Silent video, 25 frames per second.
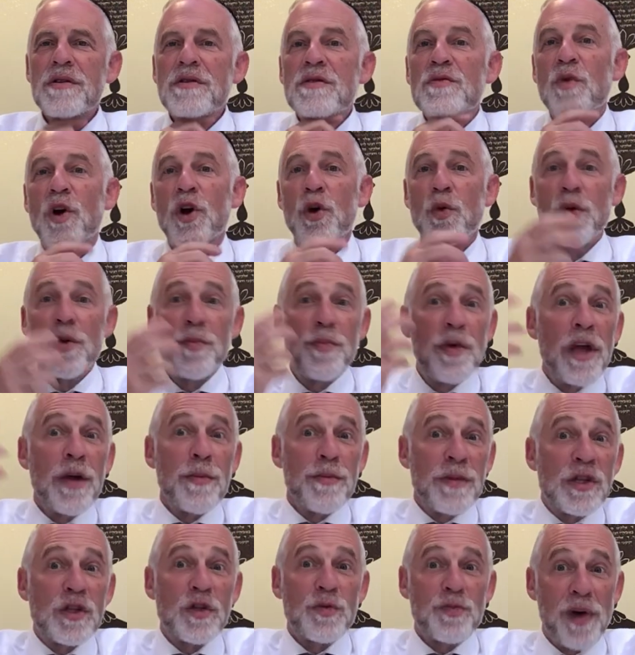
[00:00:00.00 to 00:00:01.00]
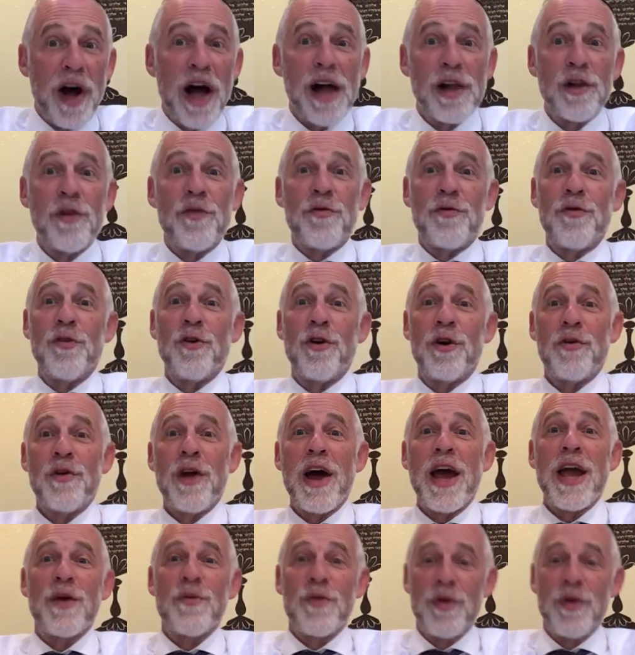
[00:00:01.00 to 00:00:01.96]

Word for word: What are we being mispala for, right?